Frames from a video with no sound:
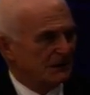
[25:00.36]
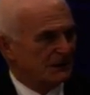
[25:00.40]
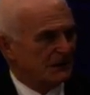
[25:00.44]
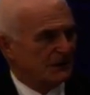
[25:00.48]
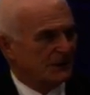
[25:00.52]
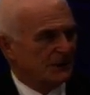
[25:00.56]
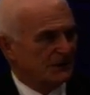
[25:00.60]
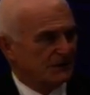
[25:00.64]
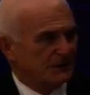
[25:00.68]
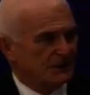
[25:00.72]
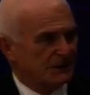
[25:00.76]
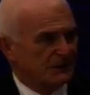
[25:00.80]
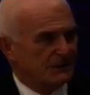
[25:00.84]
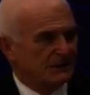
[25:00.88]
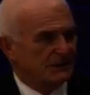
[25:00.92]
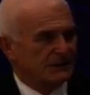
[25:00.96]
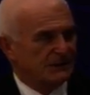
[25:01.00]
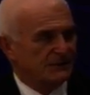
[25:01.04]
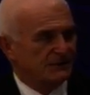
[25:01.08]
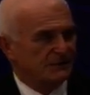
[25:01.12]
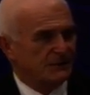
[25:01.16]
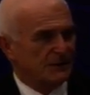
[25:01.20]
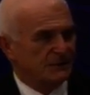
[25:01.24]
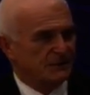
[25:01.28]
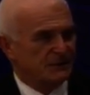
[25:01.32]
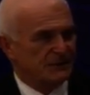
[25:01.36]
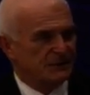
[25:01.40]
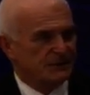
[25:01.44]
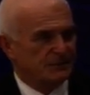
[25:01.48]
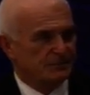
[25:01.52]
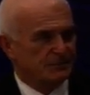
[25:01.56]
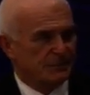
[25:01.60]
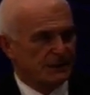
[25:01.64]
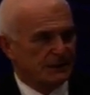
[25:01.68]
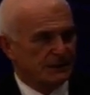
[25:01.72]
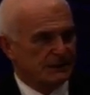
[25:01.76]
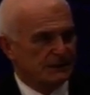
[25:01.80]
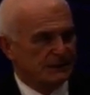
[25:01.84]
how we can give them
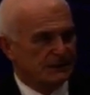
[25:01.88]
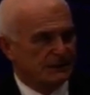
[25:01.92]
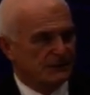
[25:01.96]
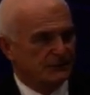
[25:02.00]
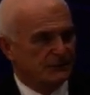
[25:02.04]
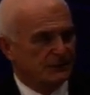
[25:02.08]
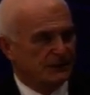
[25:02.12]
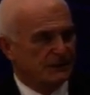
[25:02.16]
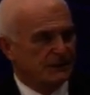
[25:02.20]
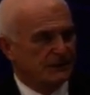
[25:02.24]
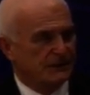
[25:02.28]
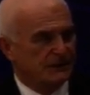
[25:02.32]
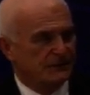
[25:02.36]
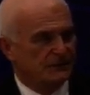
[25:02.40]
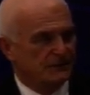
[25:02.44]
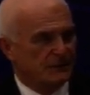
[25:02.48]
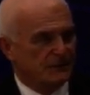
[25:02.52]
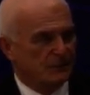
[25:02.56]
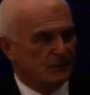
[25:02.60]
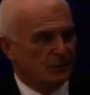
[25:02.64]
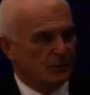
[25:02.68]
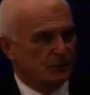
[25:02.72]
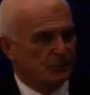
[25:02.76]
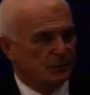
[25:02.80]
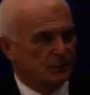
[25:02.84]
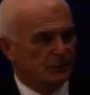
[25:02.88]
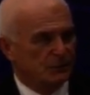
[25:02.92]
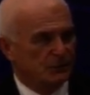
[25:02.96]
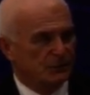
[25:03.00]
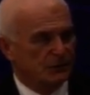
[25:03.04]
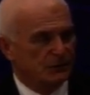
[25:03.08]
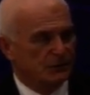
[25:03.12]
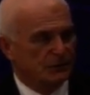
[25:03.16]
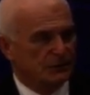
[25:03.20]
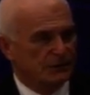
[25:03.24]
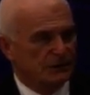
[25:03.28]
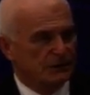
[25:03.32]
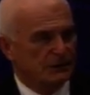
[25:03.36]
space, how we can give them
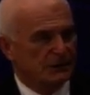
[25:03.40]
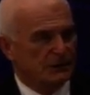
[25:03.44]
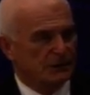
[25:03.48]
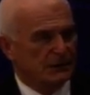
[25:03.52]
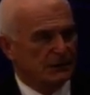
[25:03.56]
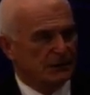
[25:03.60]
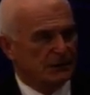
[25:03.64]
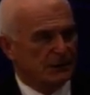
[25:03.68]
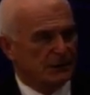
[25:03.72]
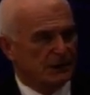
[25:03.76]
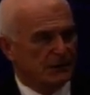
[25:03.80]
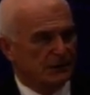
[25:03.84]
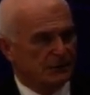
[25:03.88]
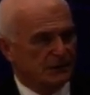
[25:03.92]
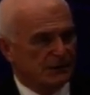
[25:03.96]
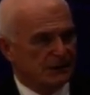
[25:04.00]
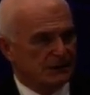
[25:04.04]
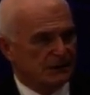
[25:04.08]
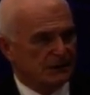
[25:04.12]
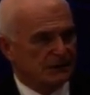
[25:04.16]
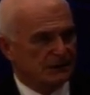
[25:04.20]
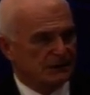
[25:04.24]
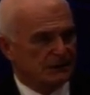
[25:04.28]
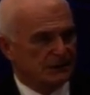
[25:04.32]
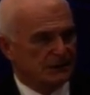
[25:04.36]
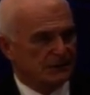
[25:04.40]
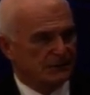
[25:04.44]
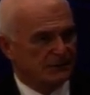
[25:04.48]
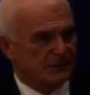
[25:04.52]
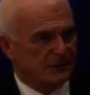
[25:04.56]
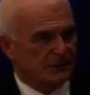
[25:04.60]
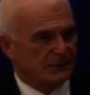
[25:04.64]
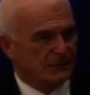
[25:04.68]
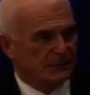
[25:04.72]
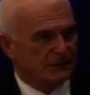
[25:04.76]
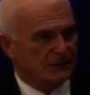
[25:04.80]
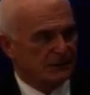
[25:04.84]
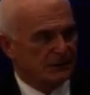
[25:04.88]
opportunity, how we can give
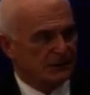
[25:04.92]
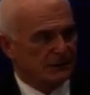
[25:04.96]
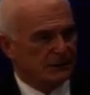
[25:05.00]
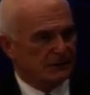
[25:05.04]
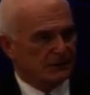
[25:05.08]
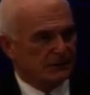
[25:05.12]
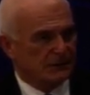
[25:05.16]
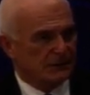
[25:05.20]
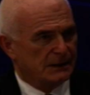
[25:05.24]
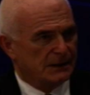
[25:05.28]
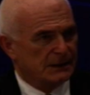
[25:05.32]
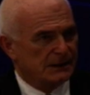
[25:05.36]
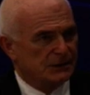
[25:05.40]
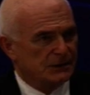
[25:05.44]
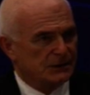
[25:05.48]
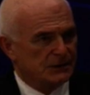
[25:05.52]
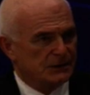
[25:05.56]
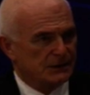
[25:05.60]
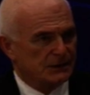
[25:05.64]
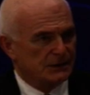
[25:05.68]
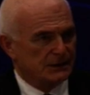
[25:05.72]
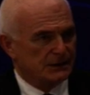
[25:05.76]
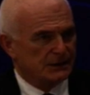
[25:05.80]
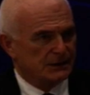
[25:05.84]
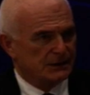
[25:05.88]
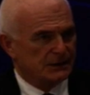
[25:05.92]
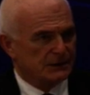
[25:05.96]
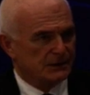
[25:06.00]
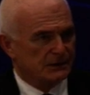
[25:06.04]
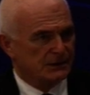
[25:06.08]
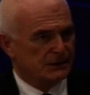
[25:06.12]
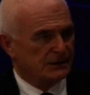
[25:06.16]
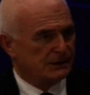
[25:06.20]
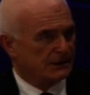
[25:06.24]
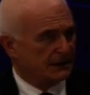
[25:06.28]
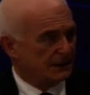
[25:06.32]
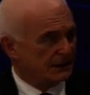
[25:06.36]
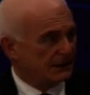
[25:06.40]
them agency so
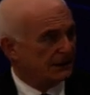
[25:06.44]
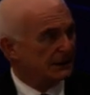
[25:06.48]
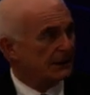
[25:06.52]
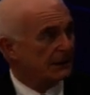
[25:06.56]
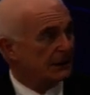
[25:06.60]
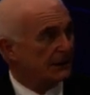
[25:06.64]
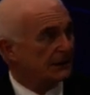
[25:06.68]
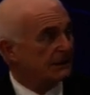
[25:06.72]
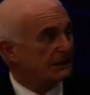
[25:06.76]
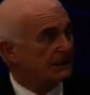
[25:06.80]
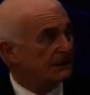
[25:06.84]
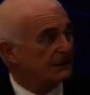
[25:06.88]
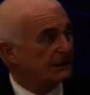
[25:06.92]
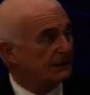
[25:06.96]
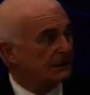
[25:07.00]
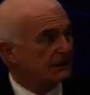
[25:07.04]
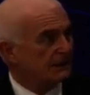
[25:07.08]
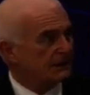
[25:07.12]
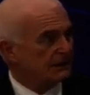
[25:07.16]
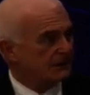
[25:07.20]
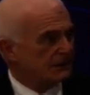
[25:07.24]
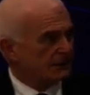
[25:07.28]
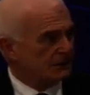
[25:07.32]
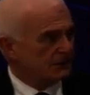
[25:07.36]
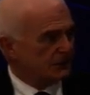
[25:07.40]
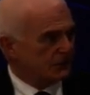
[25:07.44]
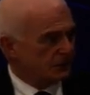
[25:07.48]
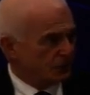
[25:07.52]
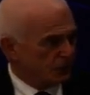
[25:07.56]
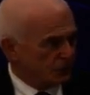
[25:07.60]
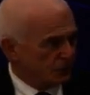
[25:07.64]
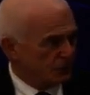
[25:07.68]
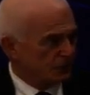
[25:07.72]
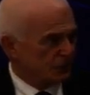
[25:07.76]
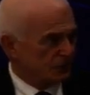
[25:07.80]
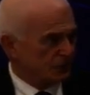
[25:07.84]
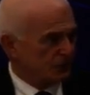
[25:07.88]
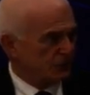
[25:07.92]
that they can
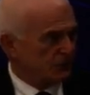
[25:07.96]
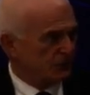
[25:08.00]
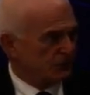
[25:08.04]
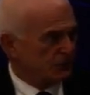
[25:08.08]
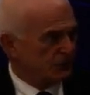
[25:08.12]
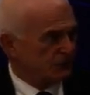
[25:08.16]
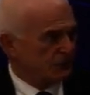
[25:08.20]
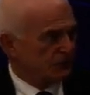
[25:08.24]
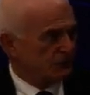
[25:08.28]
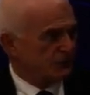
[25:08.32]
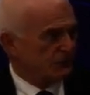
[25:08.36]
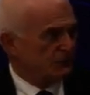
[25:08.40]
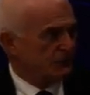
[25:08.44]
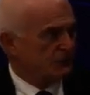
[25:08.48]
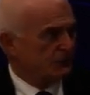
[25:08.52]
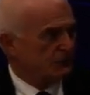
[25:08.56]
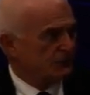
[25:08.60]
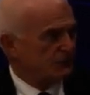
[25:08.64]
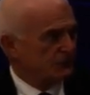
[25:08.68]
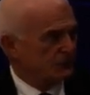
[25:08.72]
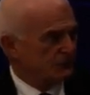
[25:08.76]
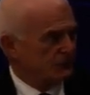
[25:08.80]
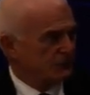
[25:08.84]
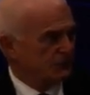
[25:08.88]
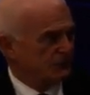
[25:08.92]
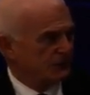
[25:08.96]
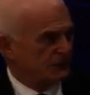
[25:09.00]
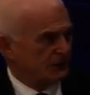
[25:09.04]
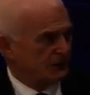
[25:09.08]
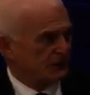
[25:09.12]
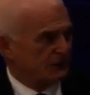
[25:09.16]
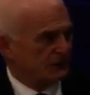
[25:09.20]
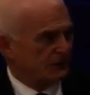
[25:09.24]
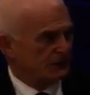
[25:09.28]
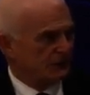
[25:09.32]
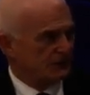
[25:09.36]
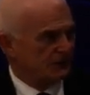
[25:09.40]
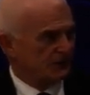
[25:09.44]
contribute to the
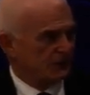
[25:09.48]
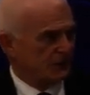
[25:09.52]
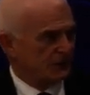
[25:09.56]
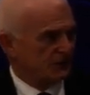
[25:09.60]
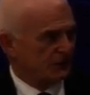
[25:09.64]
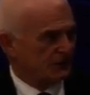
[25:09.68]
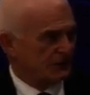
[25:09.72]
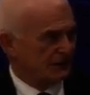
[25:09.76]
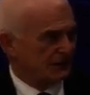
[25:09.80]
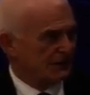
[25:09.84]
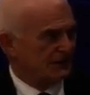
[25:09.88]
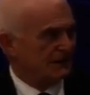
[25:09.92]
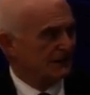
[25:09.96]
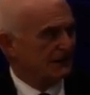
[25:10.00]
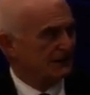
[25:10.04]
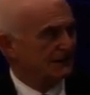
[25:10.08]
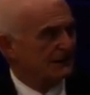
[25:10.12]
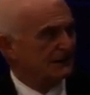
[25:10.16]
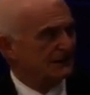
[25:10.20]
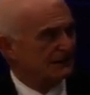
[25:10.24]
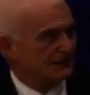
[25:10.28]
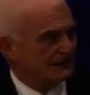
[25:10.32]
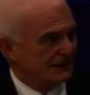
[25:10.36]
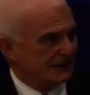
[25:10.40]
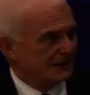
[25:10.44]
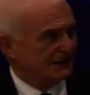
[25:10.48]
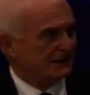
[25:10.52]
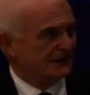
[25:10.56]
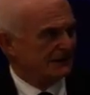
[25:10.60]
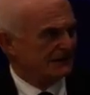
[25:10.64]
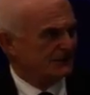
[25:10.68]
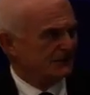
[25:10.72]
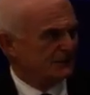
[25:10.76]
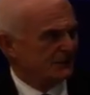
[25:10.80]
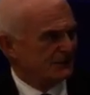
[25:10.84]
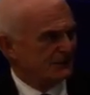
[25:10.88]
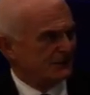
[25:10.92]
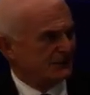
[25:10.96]
country development. And I think that
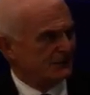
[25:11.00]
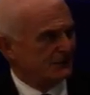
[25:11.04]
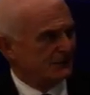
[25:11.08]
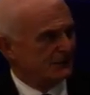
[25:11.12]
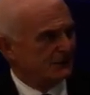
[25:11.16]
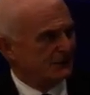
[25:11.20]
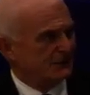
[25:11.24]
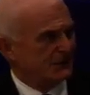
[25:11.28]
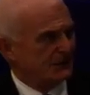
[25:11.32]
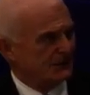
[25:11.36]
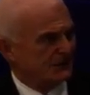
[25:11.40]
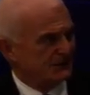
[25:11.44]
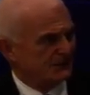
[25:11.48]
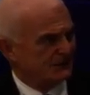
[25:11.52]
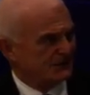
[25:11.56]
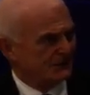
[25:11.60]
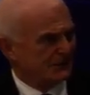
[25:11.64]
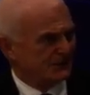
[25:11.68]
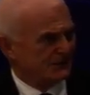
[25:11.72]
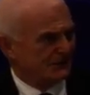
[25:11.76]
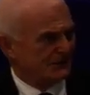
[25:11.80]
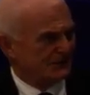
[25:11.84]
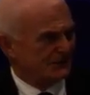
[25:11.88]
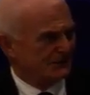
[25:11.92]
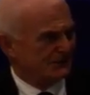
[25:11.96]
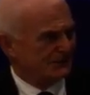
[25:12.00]
is what's going to bring us forward.